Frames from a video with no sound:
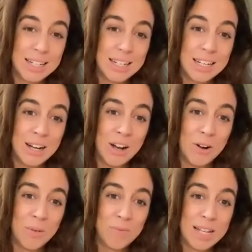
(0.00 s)
You
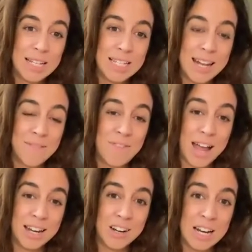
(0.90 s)
know, is it on
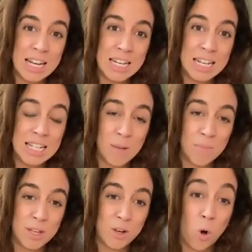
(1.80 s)
fire and it needs
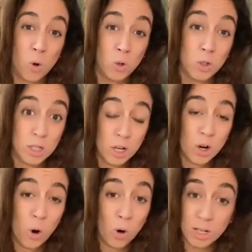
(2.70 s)
something cold?
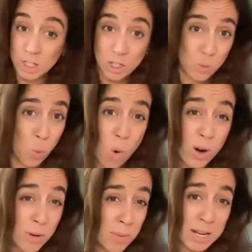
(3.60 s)
Or is it just
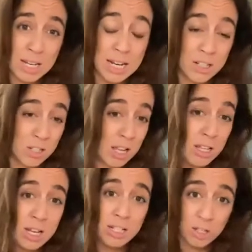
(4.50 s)
warm and it needs
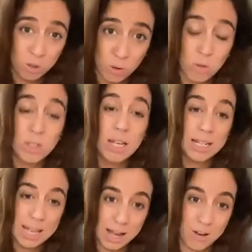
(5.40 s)
the cooling
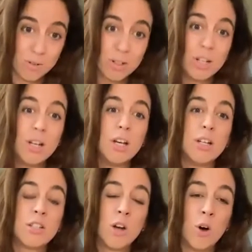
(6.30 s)
down?
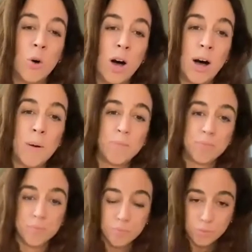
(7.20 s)
So,
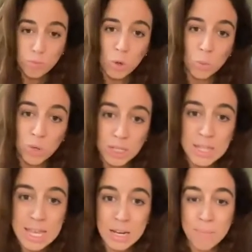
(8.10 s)
really
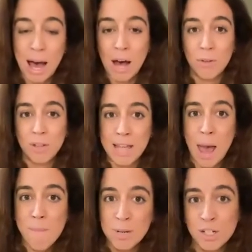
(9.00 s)
think about the
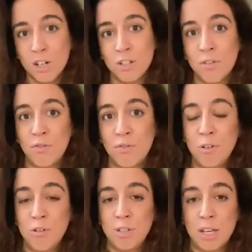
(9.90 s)
temperatures of
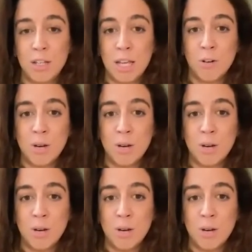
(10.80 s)
foods that you're